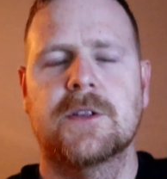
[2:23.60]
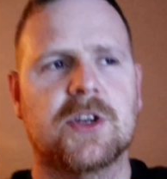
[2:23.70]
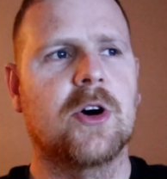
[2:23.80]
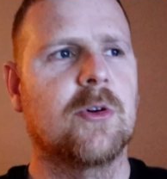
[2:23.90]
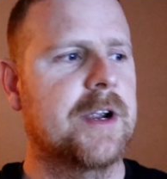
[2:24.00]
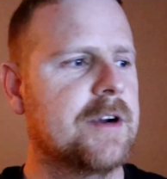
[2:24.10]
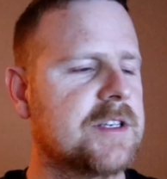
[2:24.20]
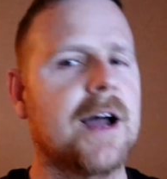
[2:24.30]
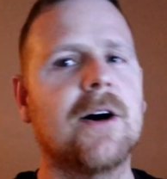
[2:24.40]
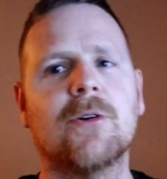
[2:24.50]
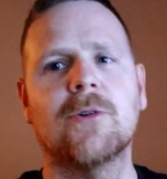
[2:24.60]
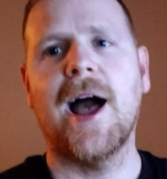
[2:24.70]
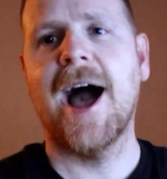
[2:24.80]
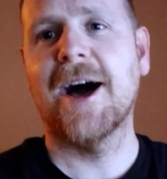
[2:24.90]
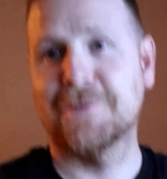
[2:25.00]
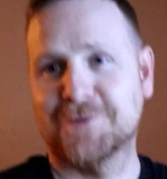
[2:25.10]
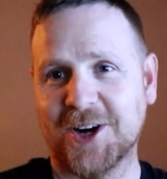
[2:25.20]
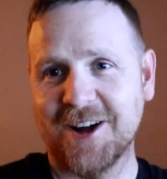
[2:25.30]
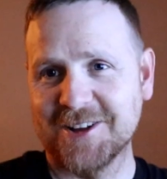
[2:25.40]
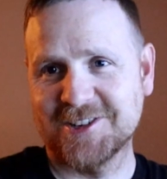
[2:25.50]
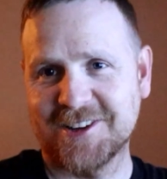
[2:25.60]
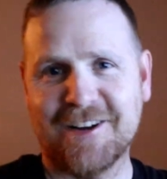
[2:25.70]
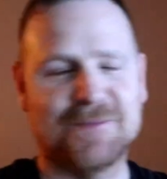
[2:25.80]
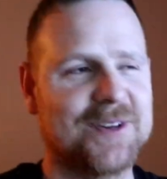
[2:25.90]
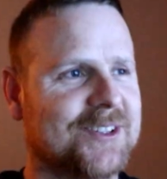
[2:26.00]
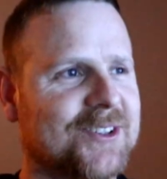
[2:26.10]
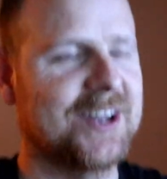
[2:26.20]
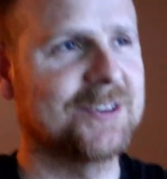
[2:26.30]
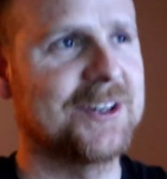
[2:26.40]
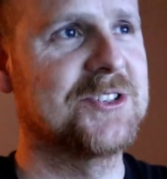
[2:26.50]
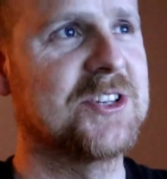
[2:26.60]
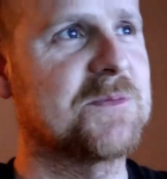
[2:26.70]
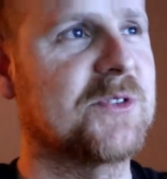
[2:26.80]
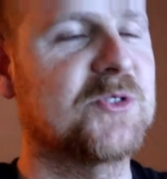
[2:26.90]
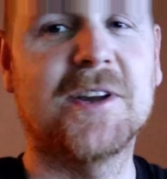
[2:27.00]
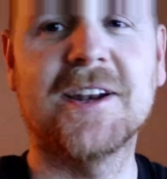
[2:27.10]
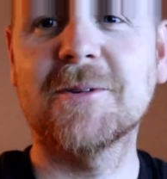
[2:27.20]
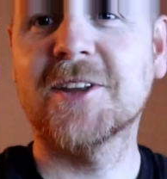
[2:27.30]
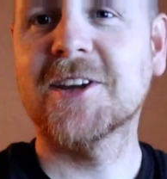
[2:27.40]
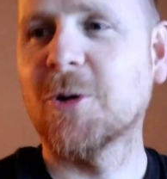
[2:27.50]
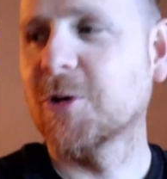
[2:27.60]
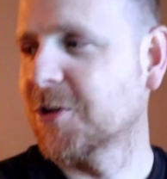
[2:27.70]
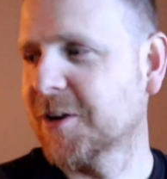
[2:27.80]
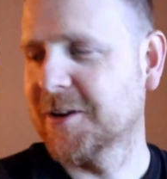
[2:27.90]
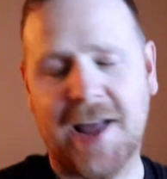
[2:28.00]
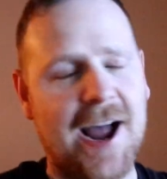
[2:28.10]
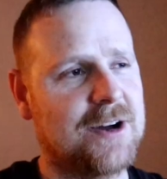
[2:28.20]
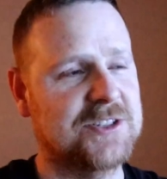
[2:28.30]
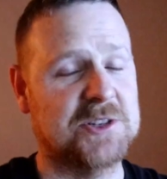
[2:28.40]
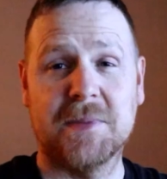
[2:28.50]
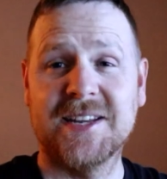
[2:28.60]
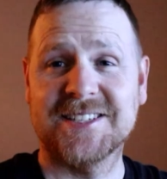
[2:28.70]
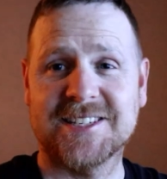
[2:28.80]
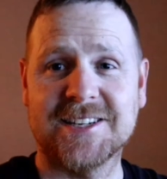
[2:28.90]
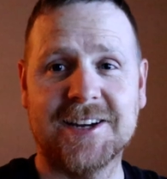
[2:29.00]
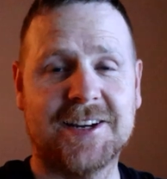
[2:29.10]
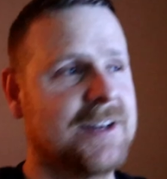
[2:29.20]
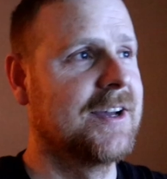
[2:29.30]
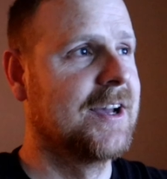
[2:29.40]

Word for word: So here's how out of touch I've been lately, just between everything going on at the house, being sick.